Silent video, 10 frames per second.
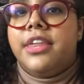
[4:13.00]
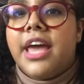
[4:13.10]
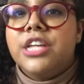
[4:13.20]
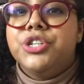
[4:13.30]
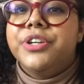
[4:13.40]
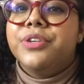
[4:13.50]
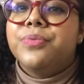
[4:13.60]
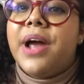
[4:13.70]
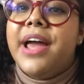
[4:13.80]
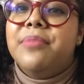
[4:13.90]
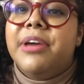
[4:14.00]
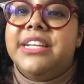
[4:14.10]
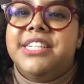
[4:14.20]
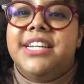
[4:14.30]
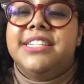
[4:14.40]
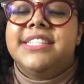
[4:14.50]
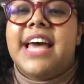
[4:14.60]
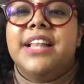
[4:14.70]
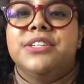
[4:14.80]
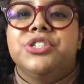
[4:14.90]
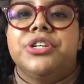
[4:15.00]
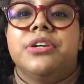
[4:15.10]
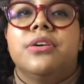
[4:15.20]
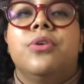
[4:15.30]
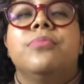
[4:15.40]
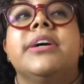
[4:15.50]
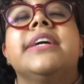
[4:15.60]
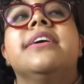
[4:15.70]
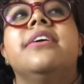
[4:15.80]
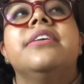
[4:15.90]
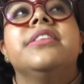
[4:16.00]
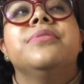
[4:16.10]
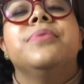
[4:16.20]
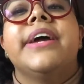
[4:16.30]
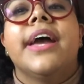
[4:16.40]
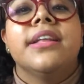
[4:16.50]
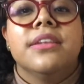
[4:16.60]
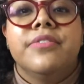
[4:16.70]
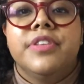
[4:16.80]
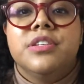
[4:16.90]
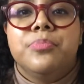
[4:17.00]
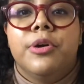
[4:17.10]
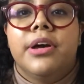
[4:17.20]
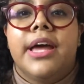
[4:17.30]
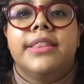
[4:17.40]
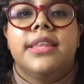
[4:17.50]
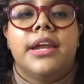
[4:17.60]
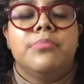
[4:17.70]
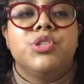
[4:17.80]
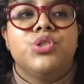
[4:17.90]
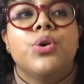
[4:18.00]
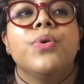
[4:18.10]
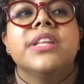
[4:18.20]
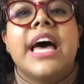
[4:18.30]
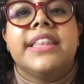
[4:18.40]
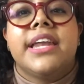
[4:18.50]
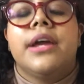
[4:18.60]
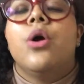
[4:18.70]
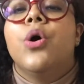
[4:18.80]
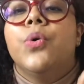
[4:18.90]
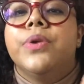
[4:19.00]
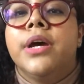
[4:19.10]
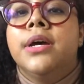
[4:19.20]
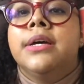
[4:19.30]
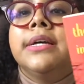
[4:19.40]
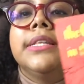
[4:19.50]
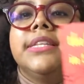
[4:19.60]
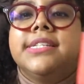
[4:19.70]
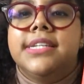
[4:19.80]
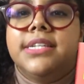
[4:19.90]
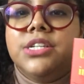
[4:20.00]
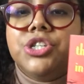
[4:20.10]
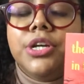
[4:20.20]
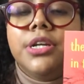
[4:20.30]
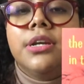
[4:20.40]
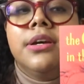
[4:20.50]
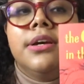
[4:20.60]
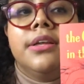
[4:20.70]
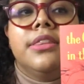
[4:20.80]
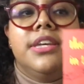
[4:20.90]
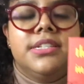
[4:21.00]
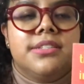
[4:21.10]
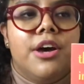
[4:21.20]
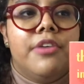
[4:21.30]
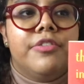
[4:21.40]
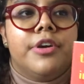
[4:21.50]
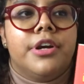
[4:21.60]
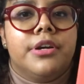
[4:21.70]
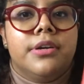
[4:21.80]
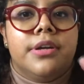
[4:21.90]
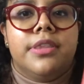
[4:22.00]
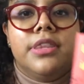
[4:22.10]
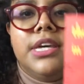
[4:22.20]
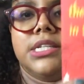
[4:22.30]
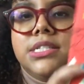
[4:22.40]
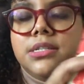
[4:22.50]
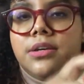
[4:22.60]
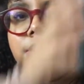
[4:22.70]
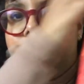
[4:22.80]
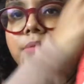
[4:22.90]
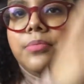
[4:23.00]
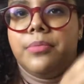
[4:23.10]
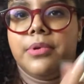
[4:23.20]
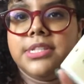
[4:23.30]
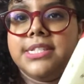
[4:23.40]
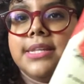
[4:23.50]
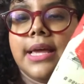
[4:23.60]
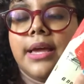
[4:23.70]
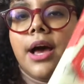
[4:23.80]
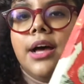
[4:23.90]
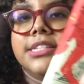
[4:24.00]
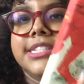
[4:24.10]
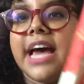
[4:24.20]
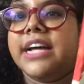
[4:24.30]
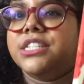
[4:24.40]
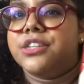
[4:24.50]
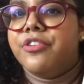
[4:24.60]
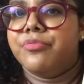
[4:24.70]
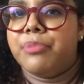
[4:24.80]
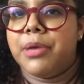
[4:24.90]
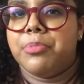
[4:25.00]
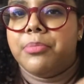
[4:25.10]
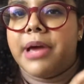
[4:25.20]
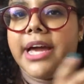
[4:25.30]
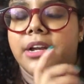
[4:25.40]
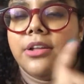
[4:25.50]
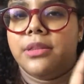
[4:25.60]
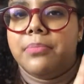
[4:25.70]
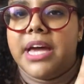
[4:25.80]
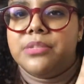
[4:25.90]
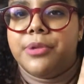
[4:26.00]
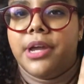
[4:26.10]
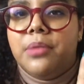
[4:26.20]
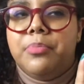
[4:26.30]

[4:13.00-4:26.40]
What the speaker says: The Catcher in the Rye by J.D. Salinger. Oh my god, the way I love this book, and that I'm so glad that I own this edition, this cover, this size of paperback, not the mass market